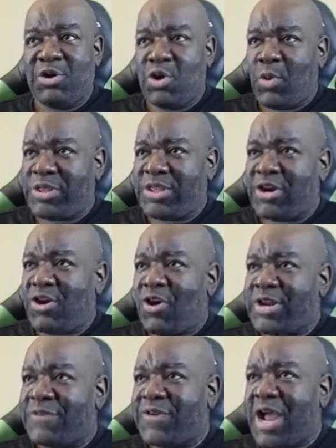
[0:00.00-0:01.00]
know what they're
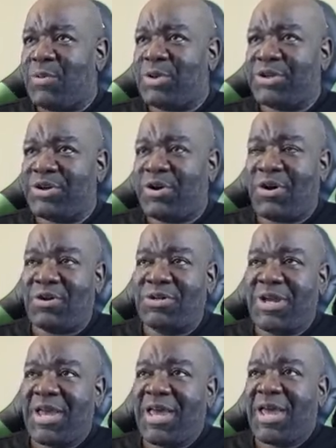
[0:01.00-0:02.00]
called. I forgot what they're called,
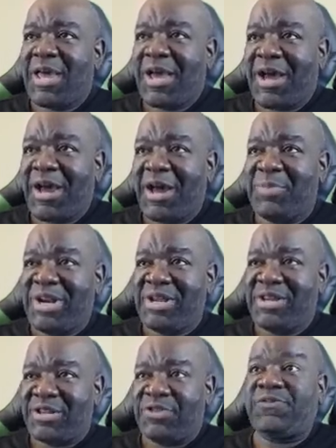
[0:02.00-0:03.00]
uh, but
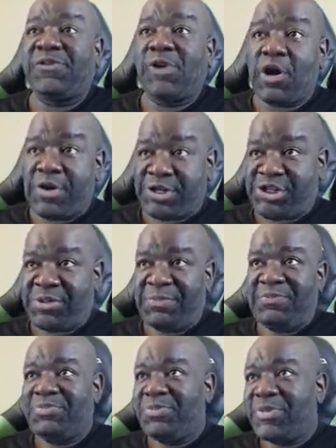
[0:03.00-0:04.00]
it, uh, the flourish.
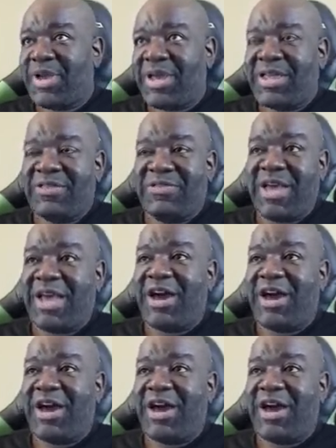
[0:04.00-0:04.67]
They